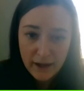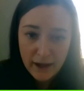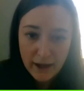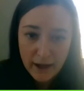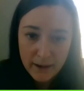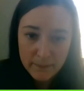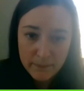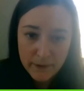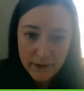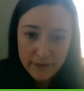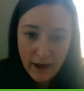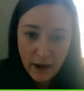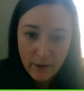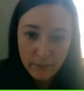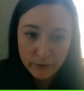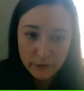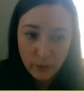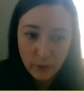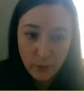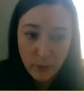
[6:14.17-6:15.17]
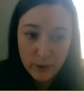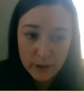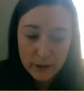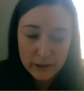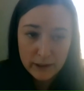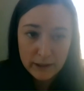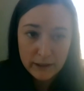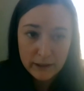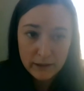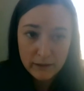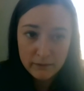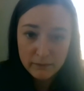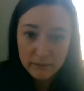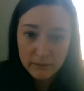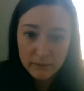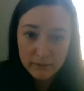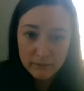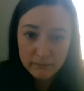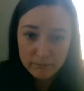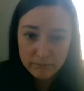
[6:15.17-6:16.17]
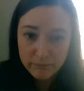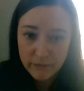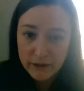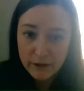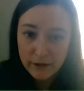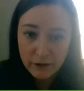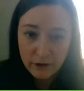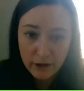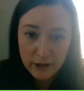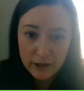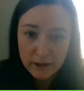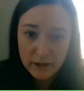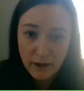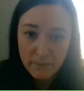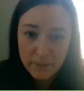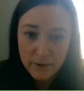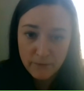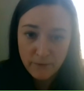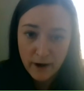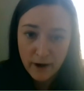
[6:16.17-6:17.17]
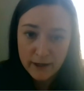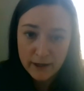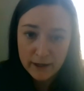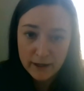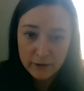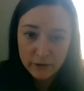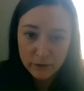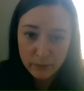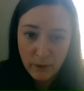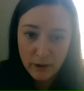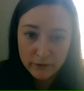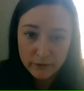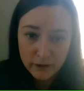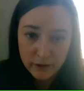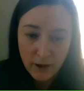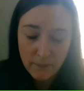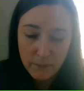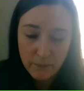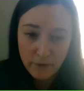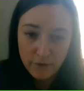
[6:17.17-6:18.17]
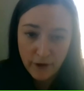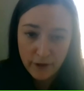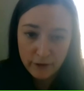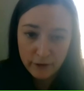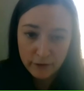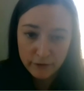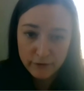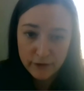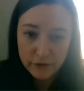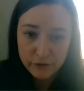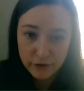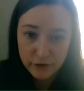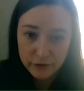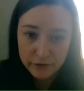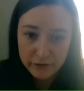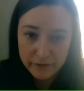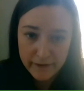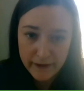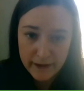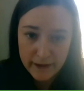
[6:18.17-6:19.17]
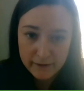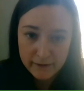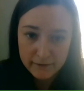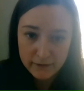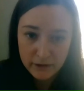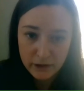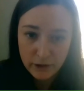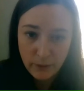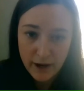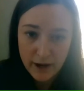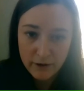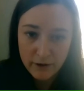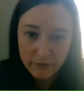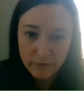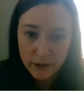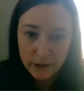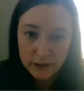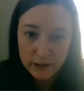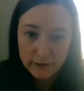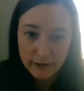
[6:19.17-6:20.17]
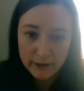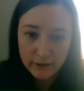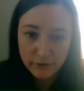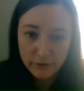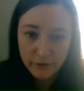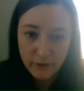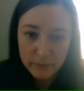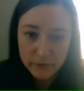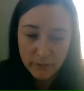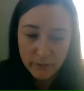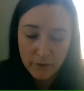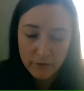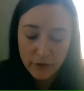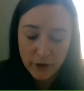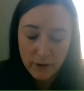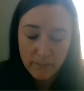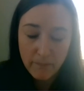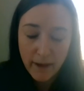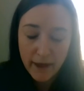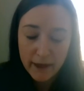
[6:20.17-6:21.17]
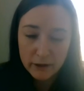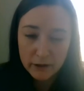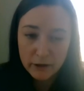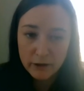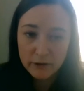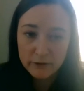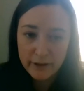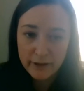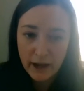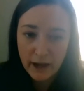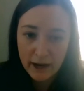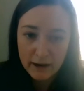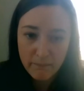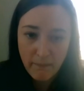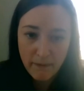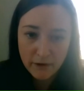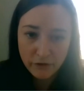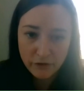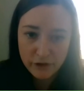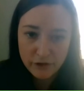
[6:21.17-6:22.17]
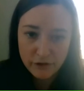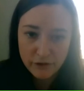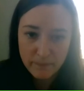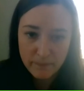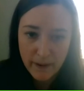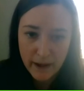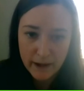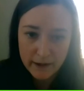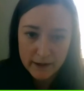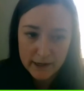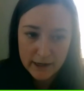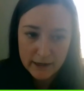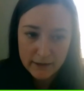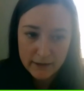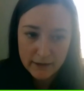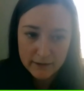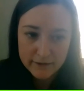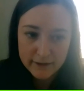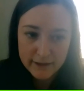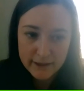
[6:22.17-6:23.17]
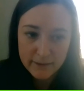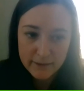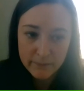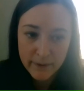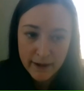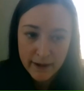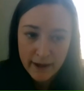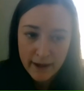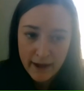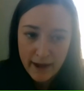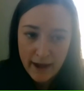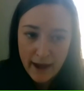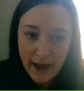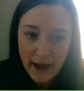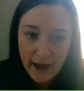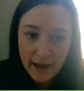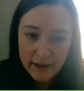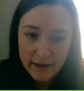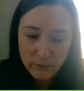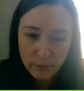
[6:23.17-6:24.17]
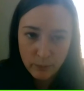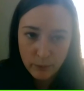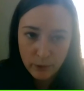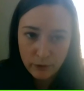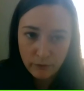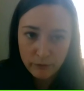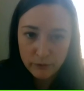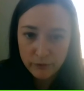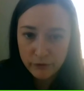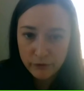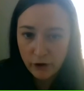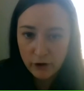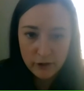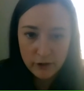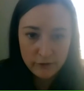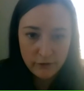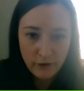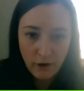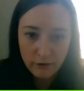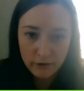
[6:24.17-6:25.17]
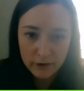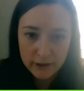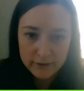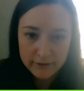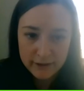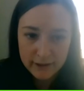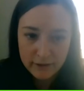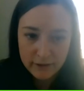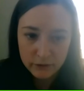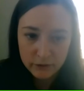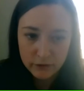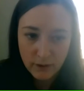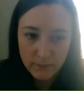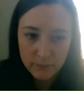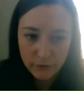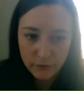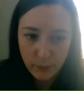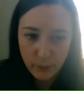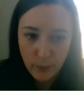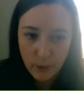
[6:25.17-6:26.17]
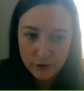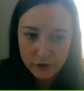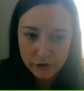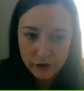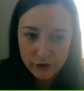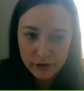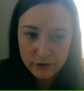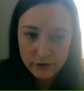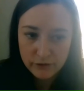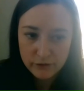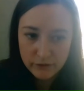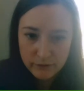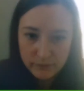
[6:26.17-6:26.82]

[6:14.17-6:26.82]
and that was quickly integrated up and running, as well as a couple of other features that, you know, I had really liked from some of the competitors that I had mentioned to Becky and the team, and we're starting to already see those come to fruition.